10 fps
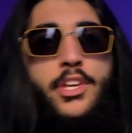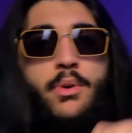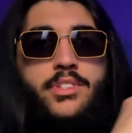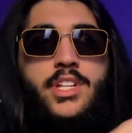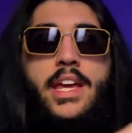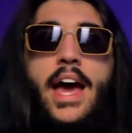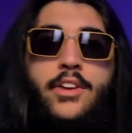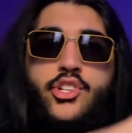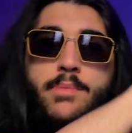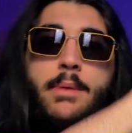USD and
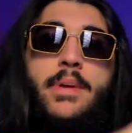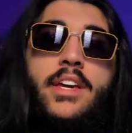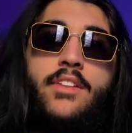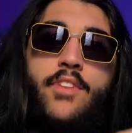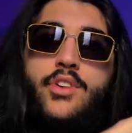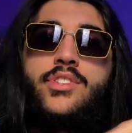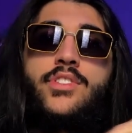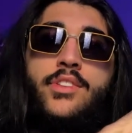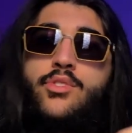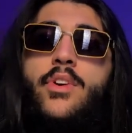GBP conversions
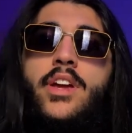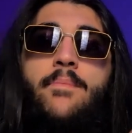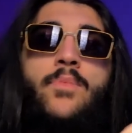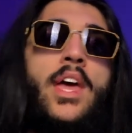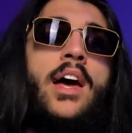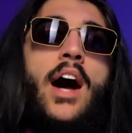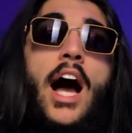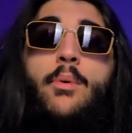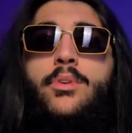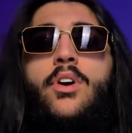on screen,
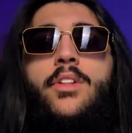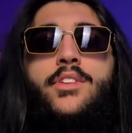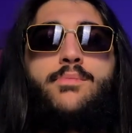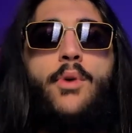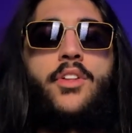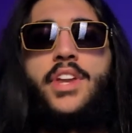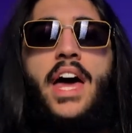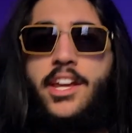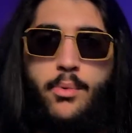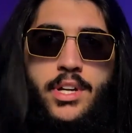I would call this more than
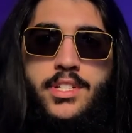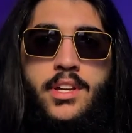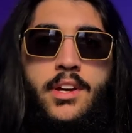adequate.